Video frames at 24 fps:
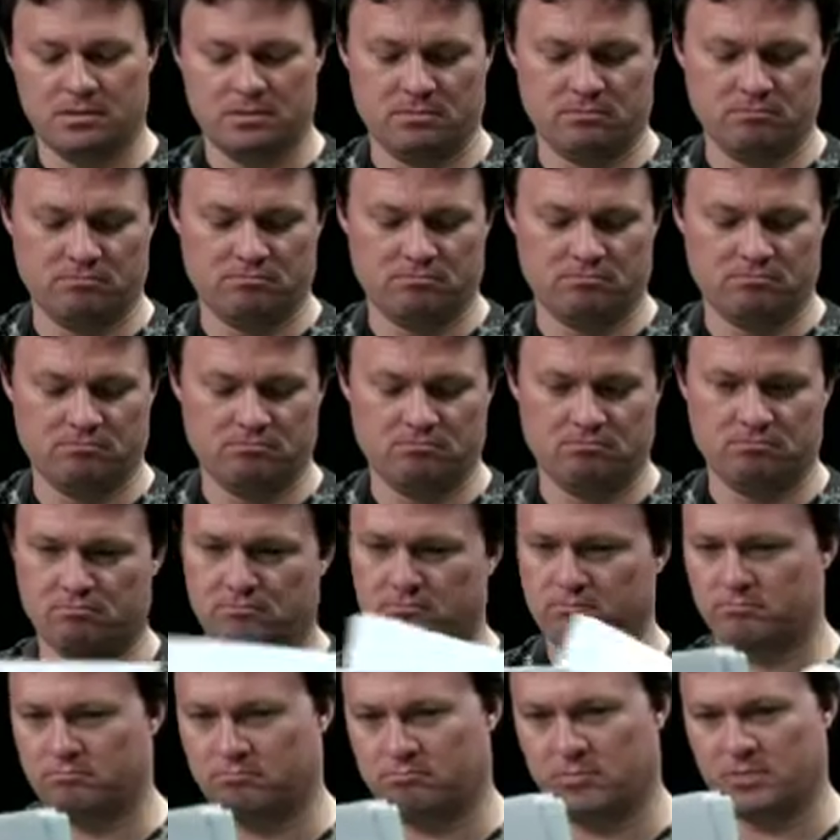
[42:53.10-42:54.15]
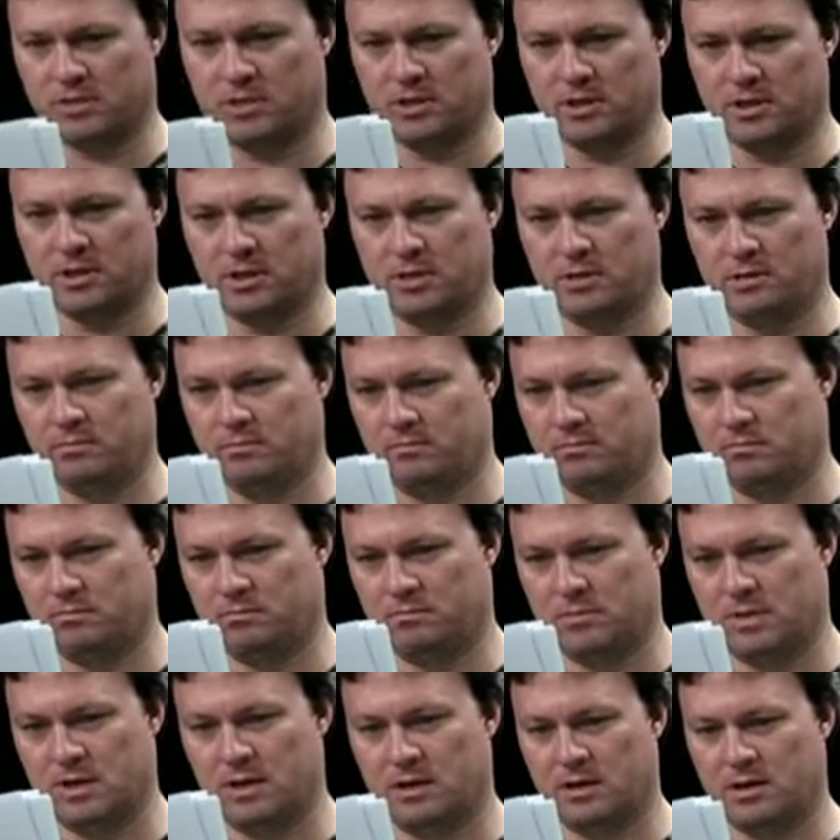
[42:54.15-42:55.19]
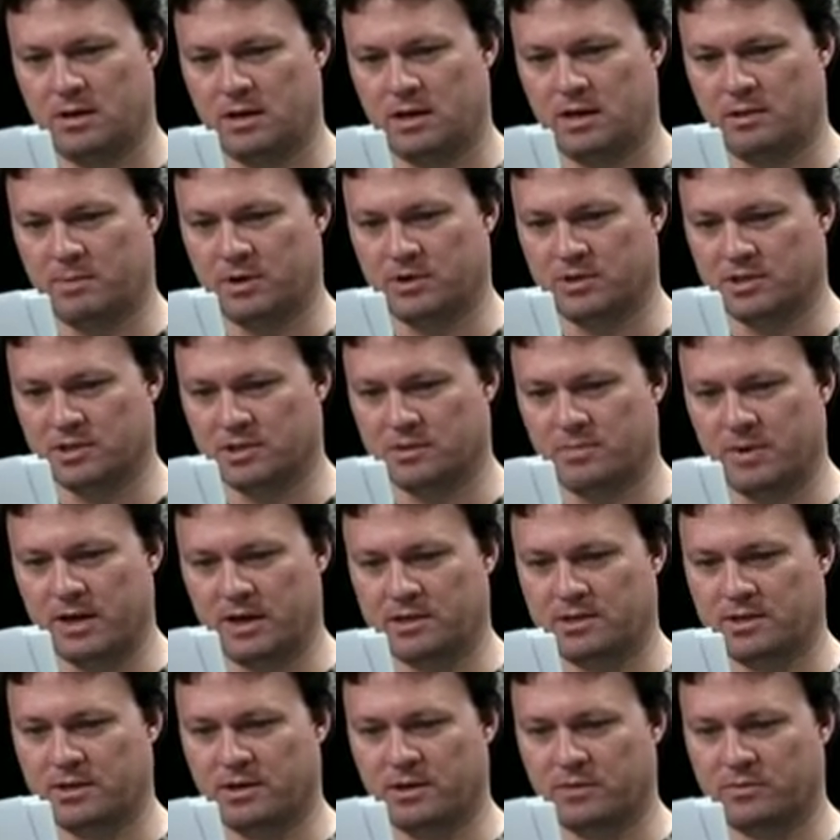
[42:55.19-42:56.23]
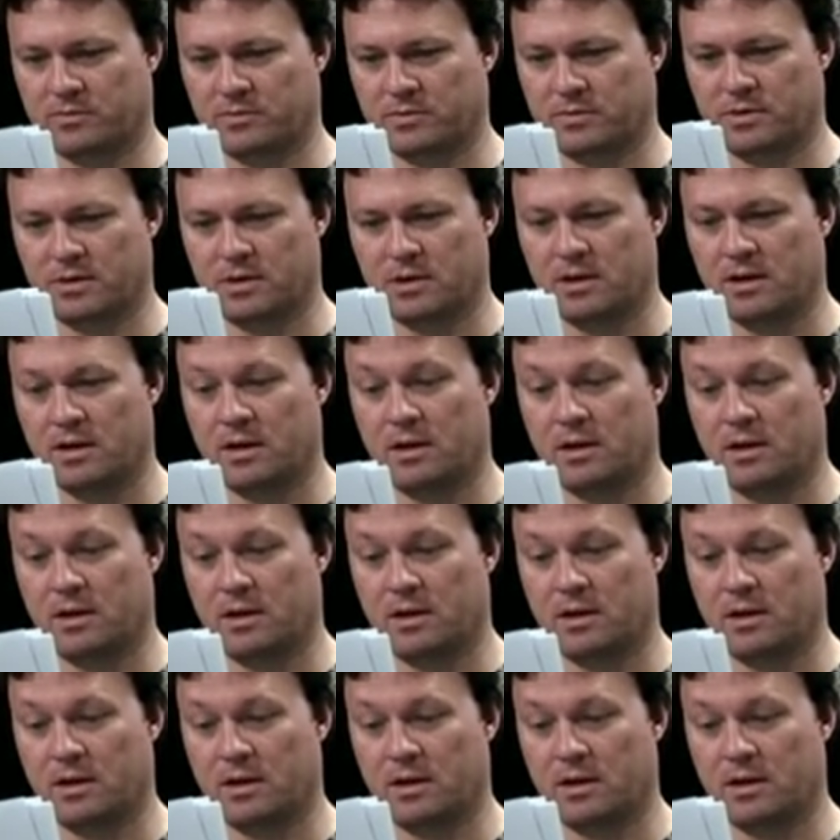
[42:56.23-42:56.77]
Let's see, got a bunch of specs here.